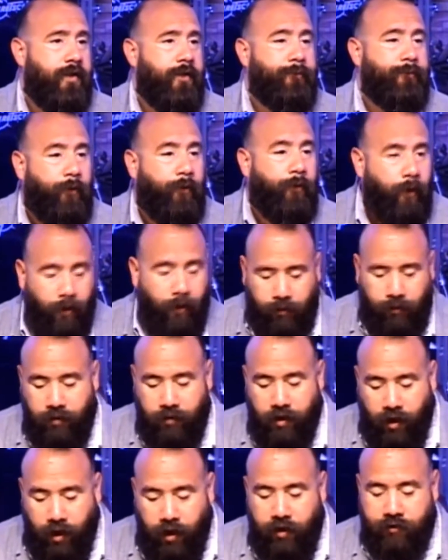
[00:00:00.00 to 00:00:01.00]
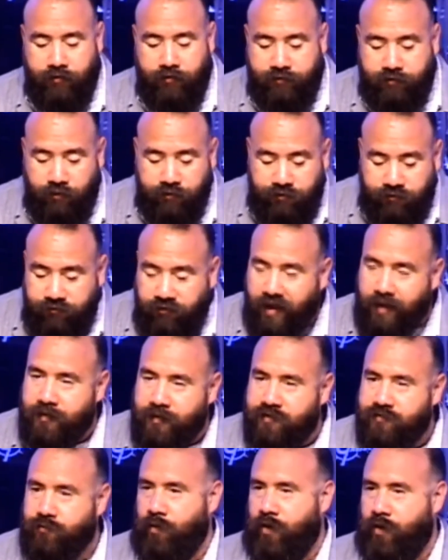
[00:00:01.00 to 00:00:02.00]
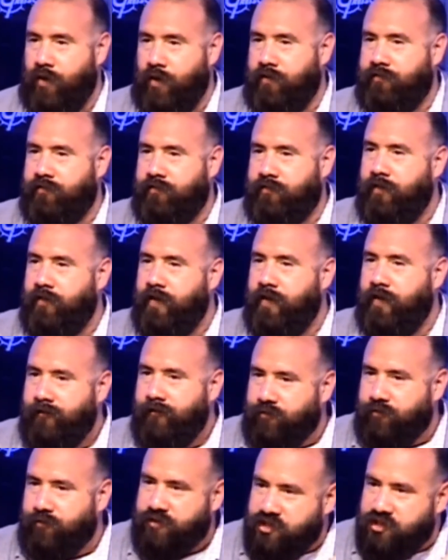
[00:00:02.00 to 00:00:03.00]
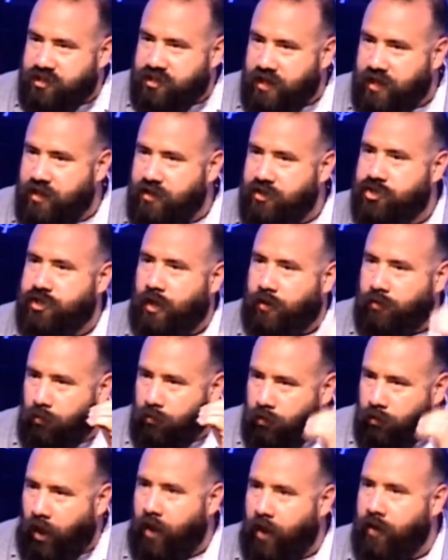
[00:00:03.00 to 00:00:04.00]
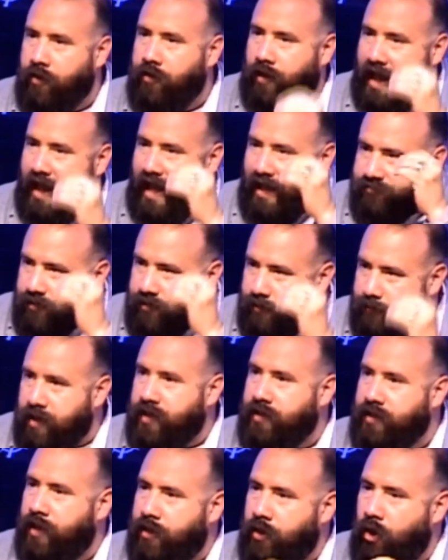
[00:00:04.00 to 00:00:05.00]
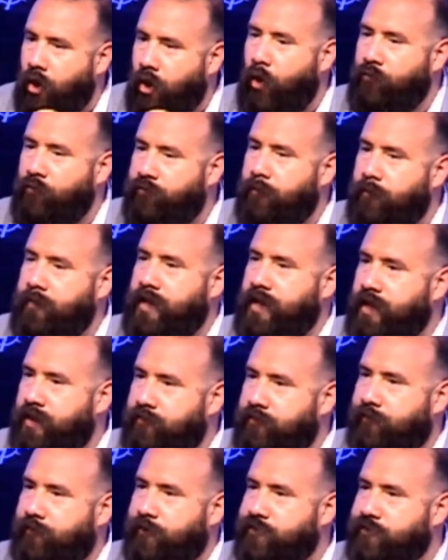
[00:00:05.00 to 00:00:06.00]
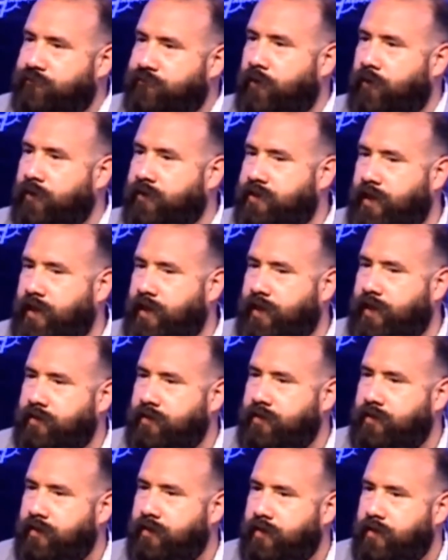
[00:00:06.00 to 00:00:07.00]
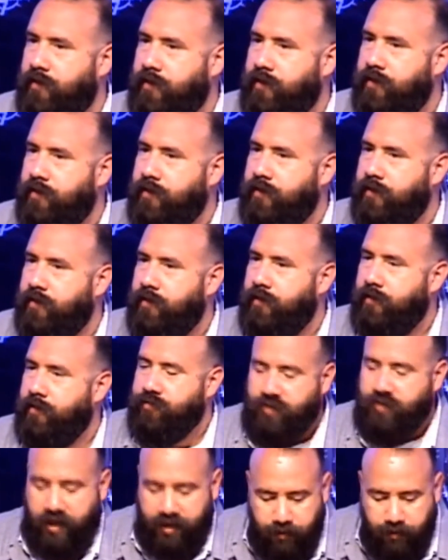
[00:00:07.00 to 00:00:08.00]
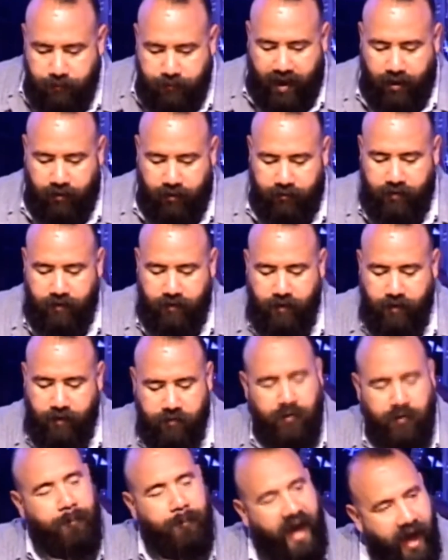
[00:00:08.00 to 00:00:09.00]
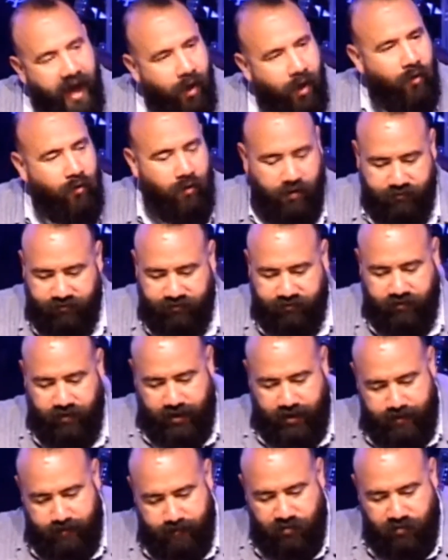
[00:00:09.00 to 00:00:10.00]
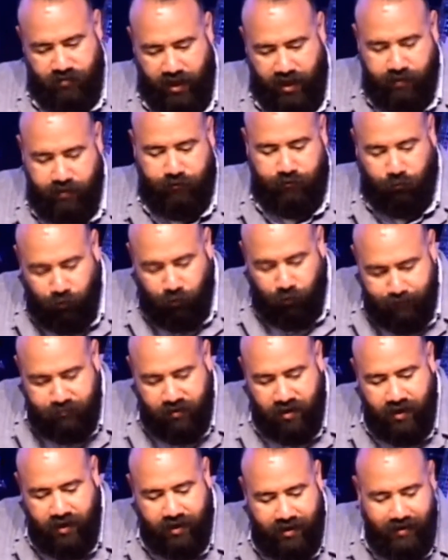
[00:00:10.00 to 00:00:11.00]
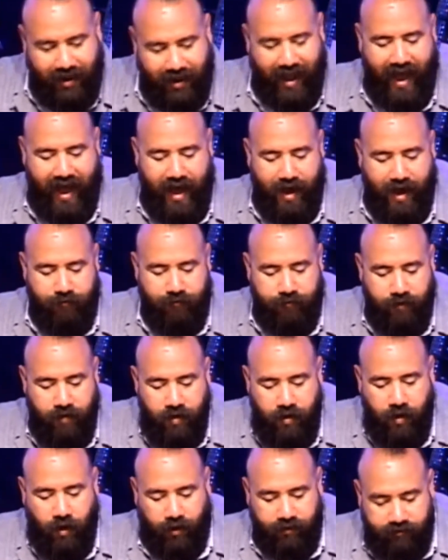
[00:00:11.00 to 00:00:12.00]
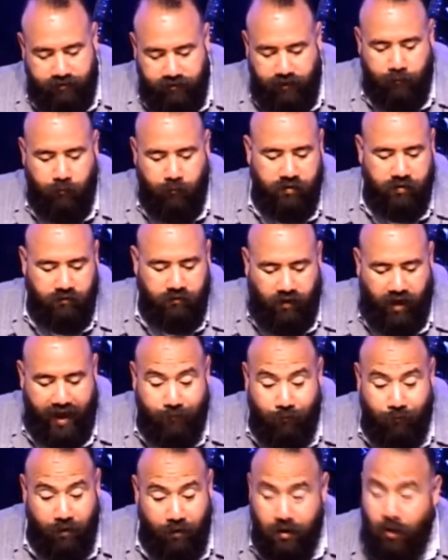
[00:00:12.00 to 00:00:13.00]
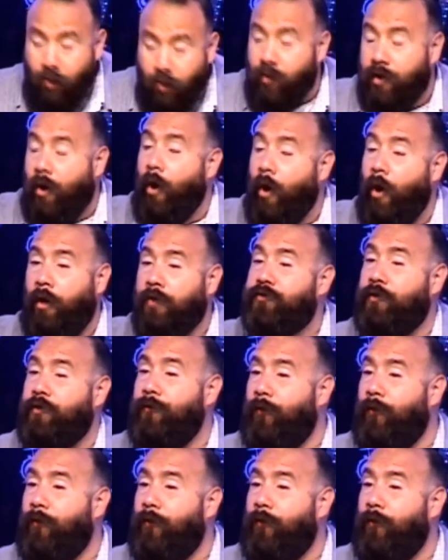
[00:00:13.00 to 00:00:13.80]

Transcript: Paul utters those famous words for sin shall no longer have dominion over me in verse 14. Think about the power of sin and its grip that it can have on someone's life. We know it all too